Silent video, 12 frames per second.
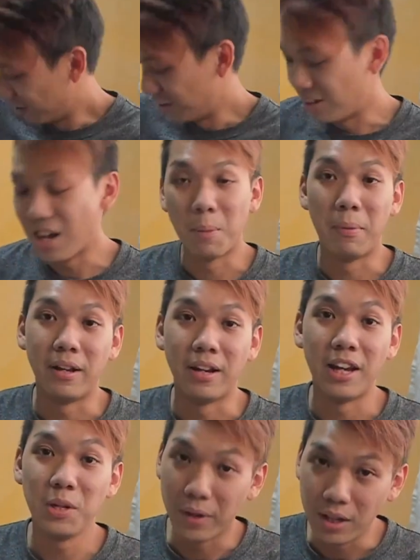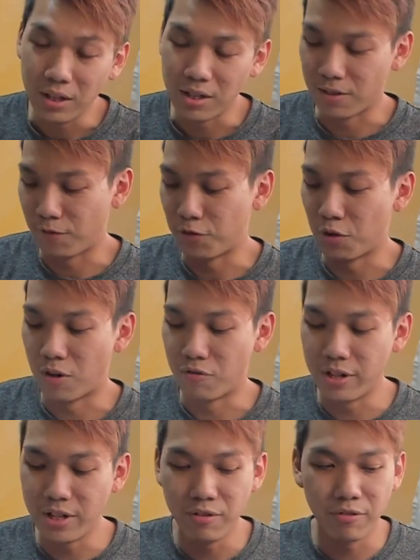Yeah, but anyway, if you are
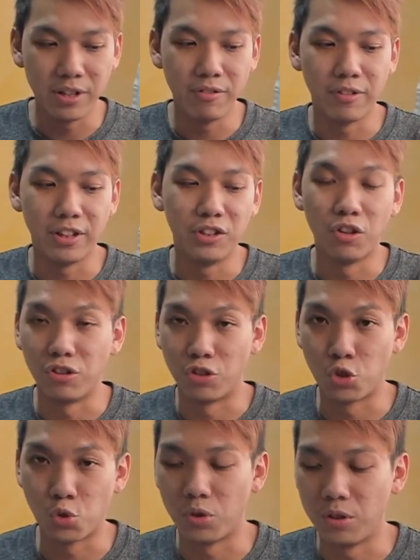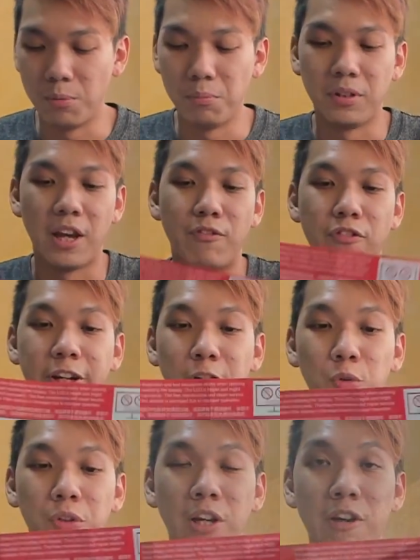really not sure, they have
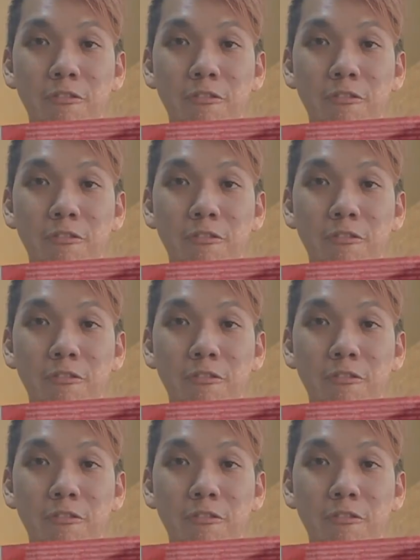included a